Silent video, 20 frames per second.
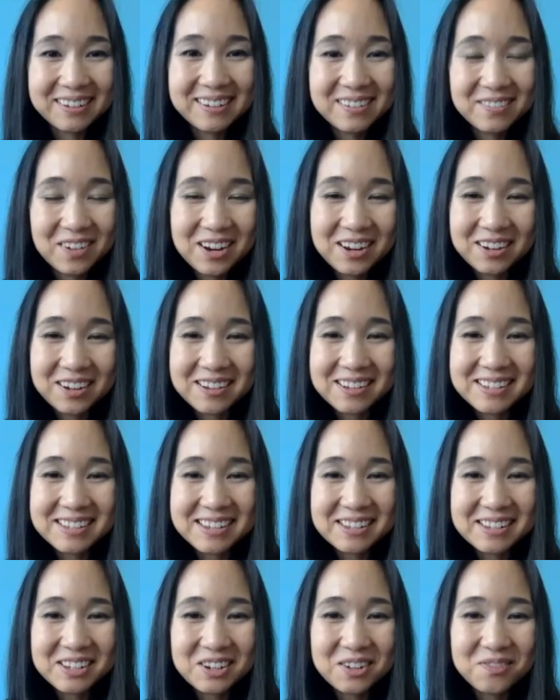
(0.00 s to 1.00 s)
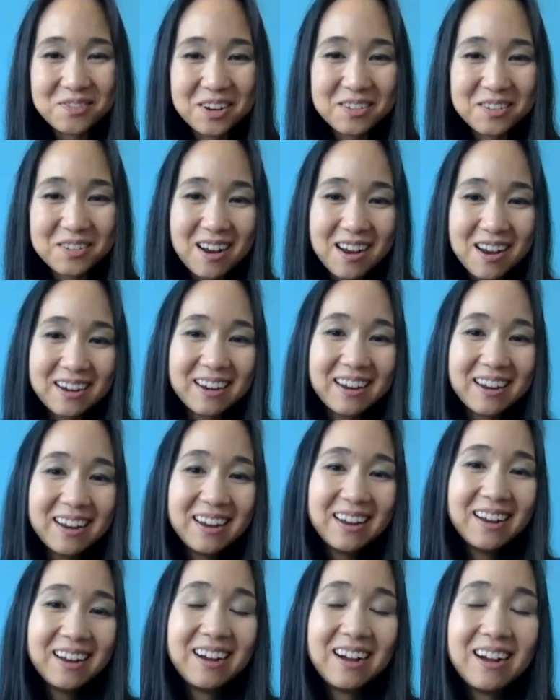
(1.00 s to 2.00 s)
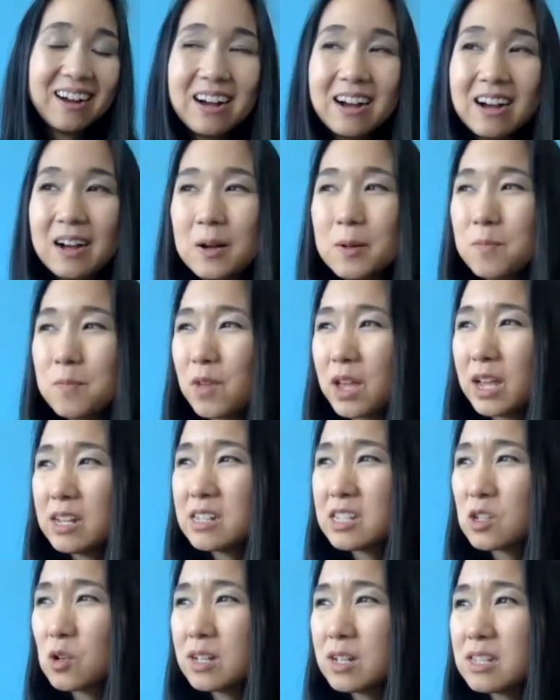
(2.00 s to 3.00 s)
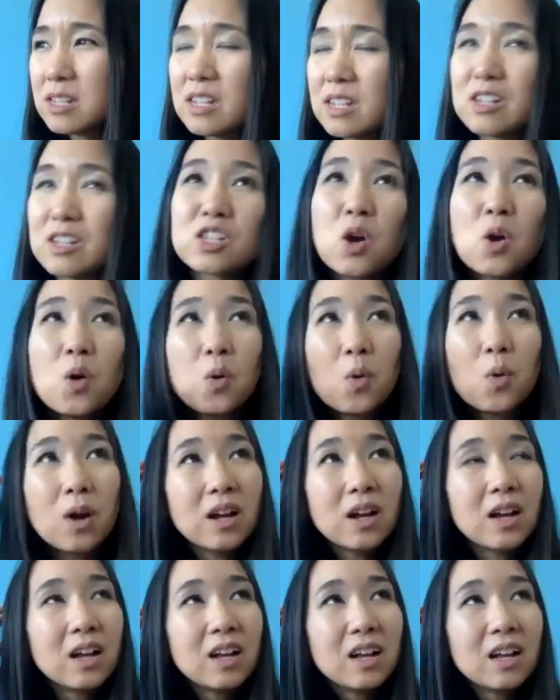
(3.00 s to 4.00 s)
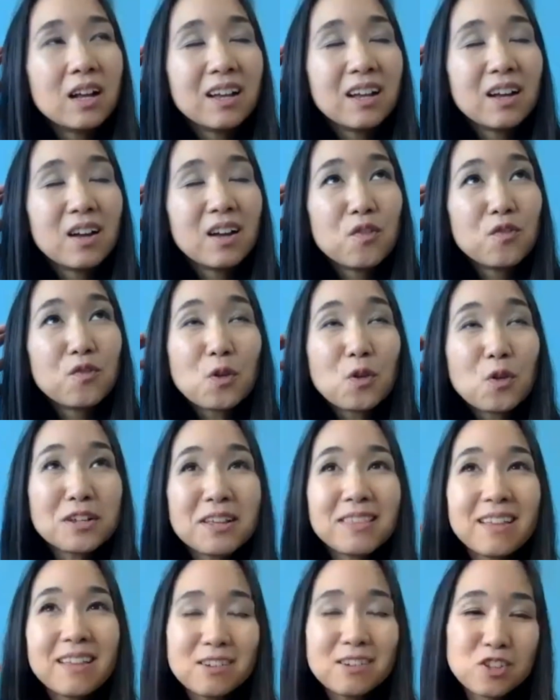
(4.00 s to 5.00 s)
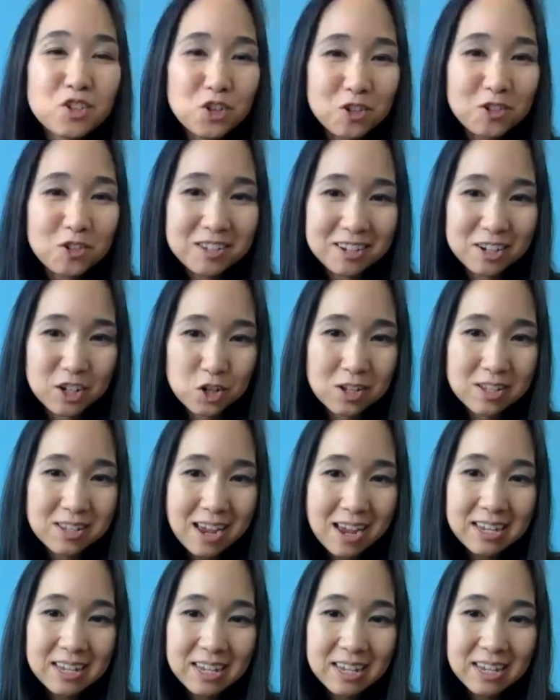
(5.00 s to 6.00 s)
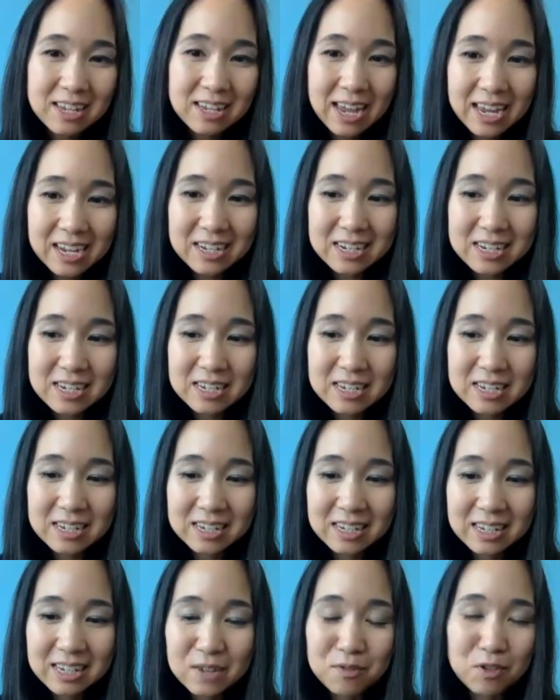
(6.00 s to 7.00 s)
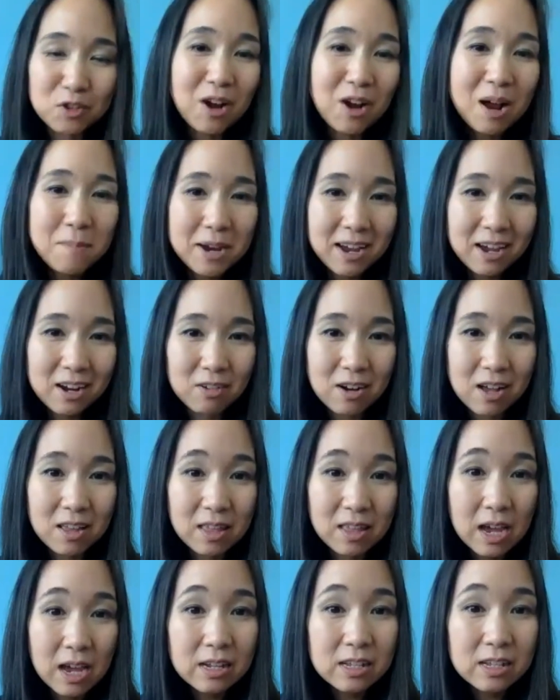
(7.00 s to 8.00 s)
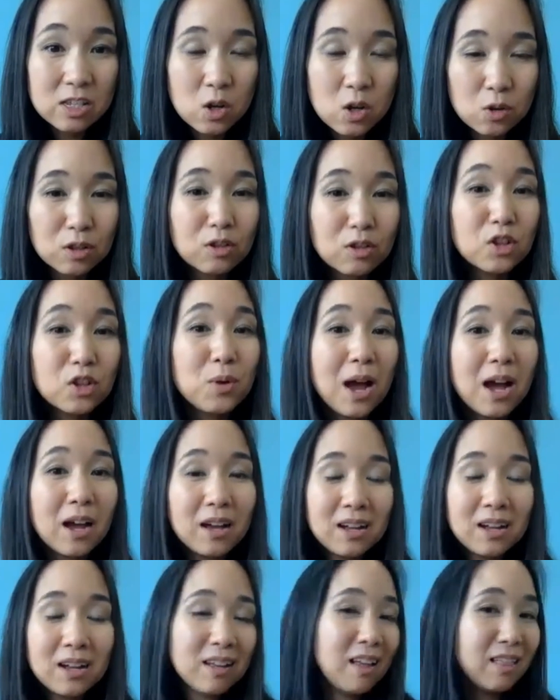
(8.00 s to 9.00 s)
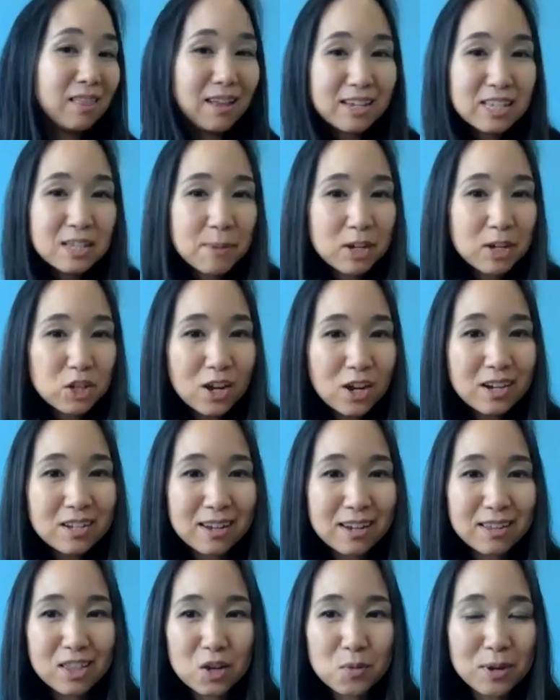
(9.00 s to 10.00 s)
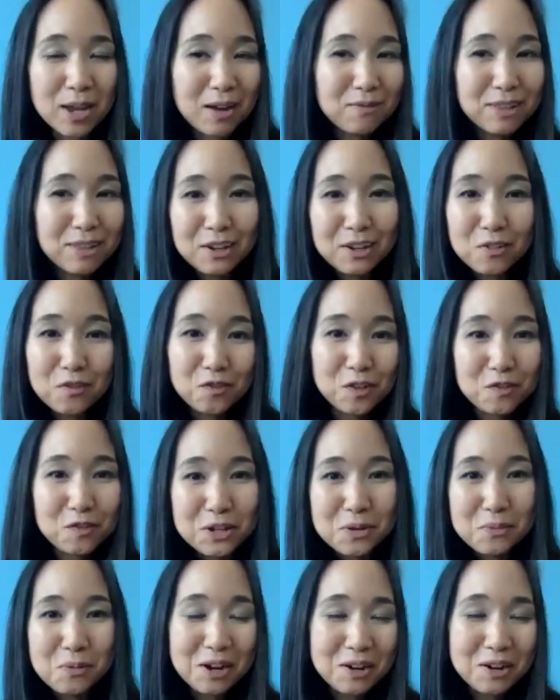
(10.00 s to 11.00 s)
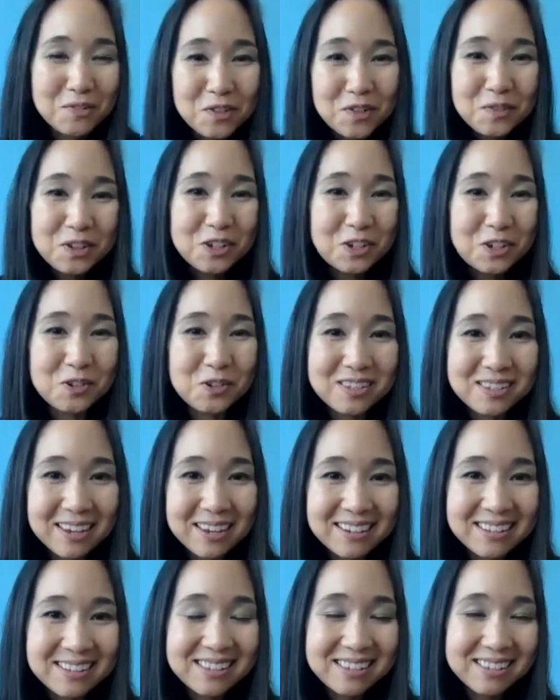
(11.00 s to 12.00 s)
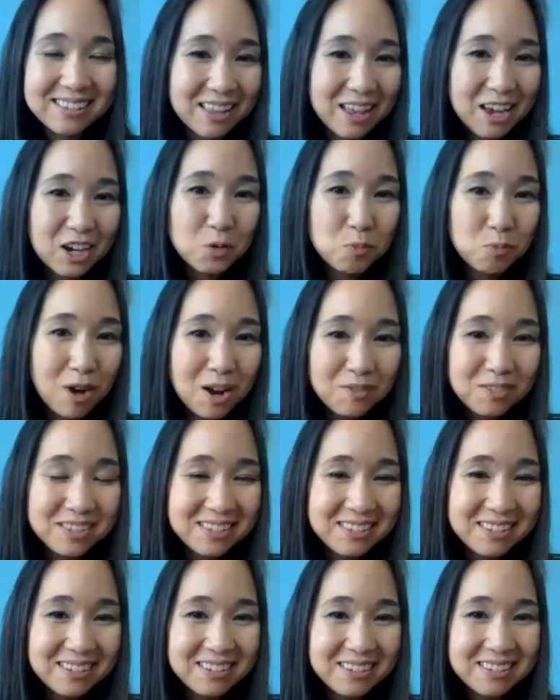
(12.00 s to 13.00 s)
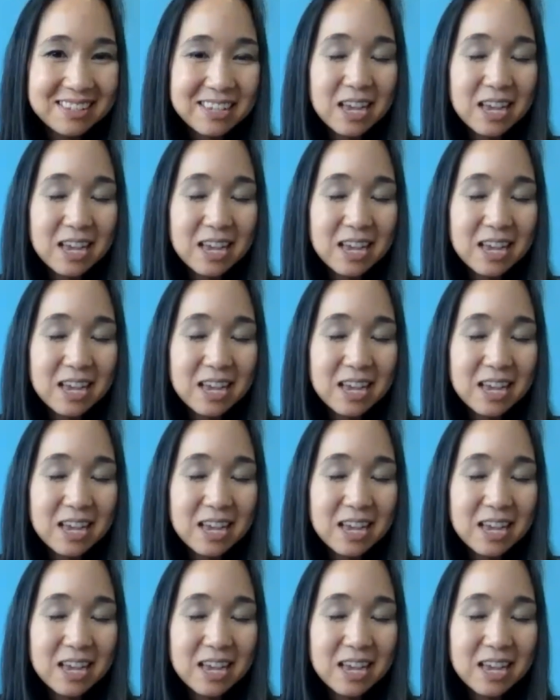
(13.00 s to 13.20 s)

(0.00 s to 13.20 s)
very good. Sounds like a fun ride. And so let's see. So 14,000 jurisdictions, I can't even wrap my head around that. So clearly, last time I checked, I think we have like 51, 52 states / provinces.